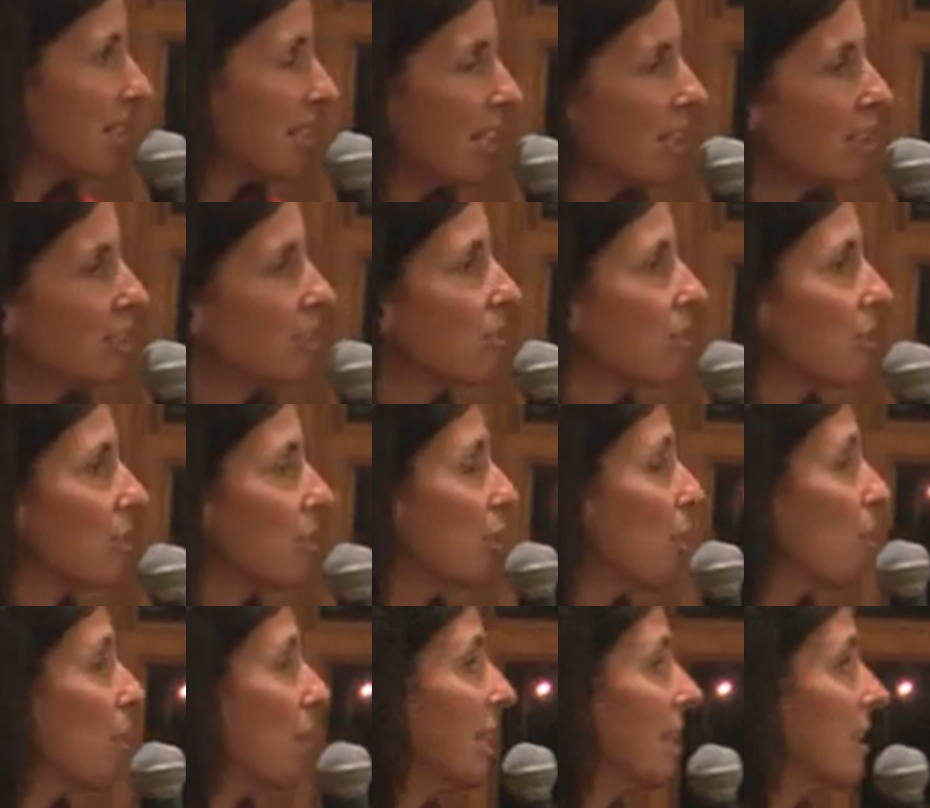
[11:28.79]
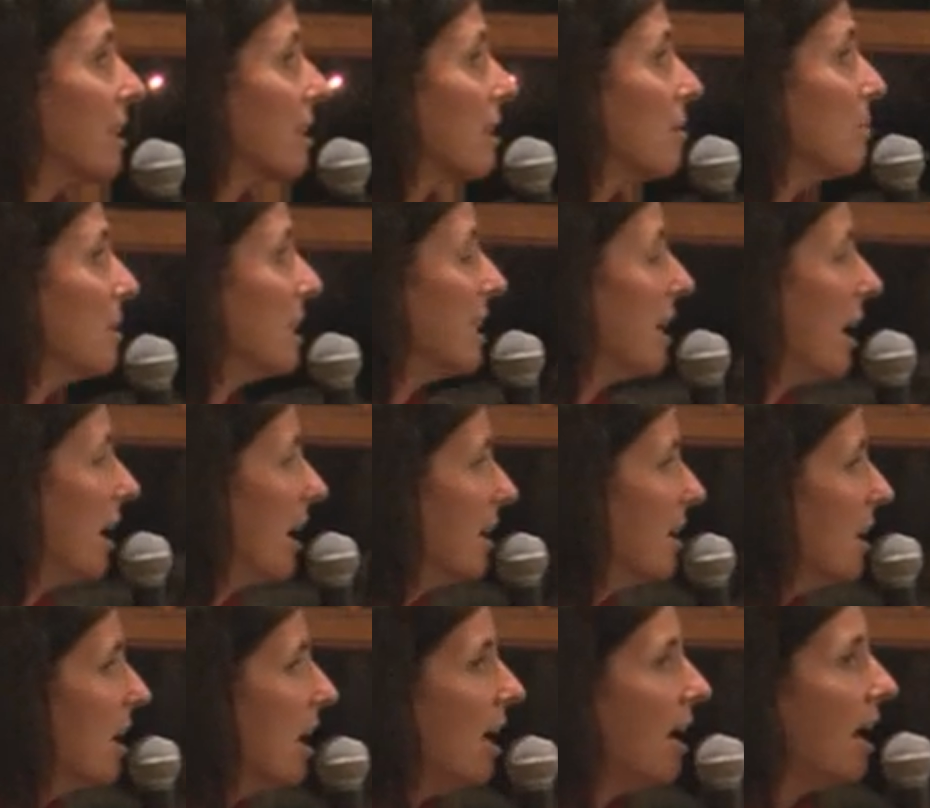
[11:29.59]
telling you there's no way that it can be
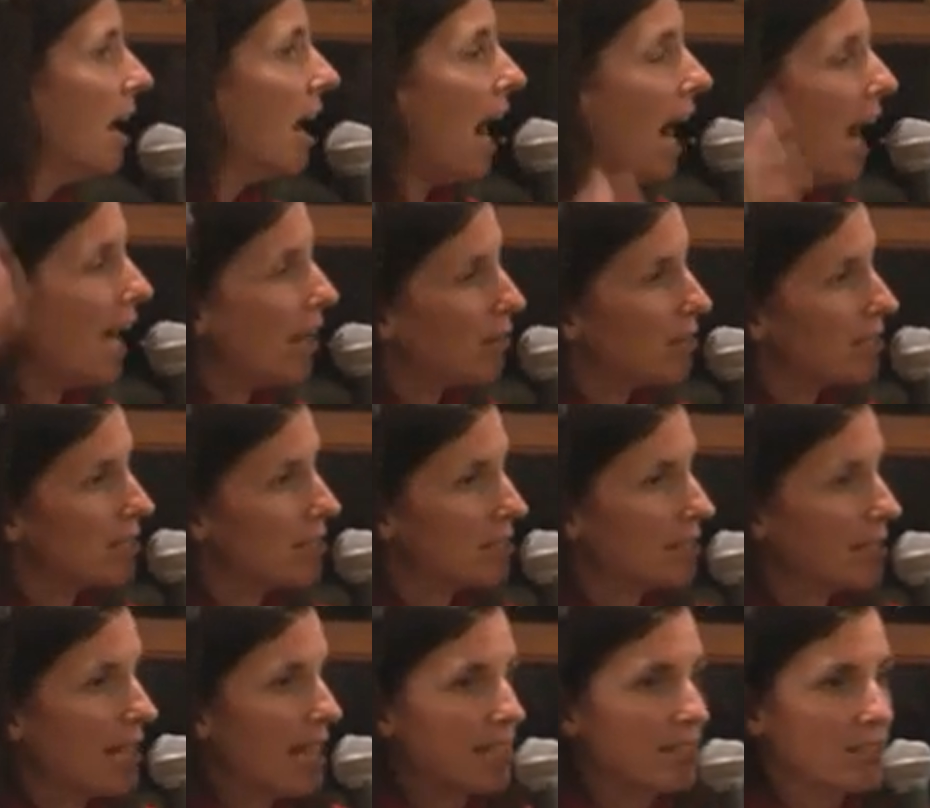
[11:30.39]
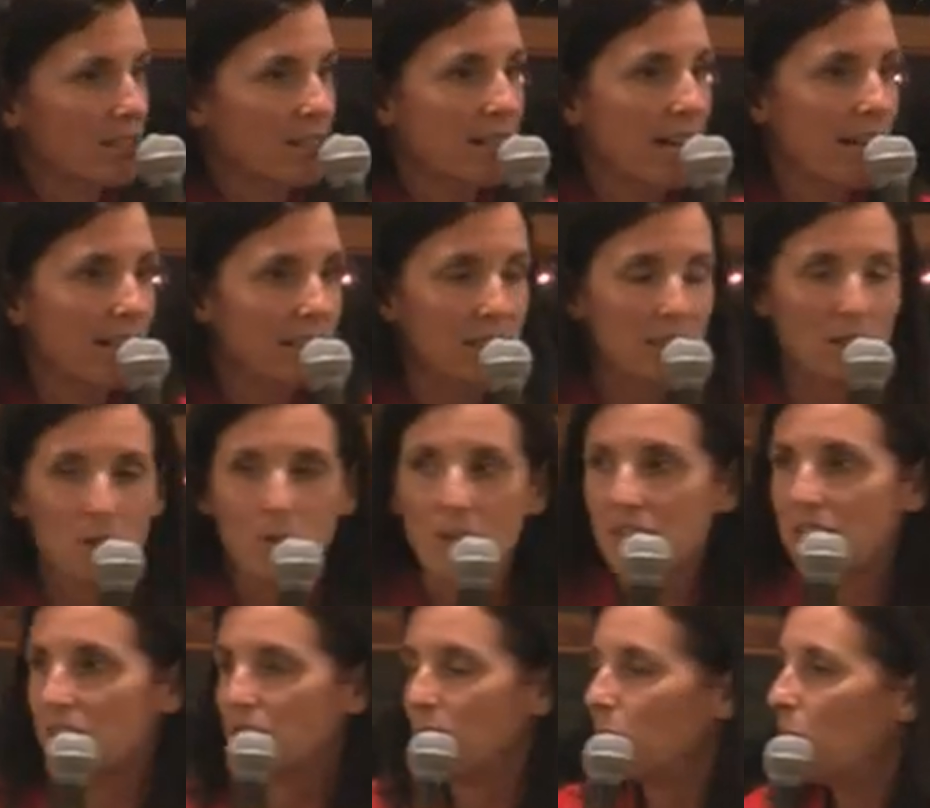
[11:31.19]
done? I would just ask you to ask the
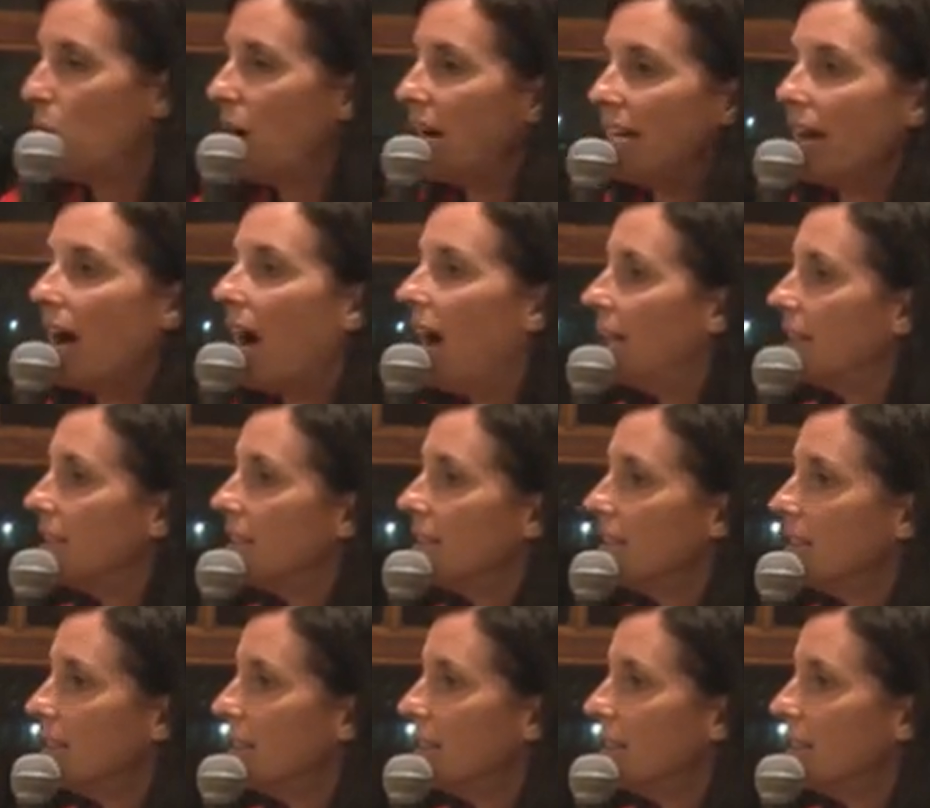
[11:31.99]
question, why not?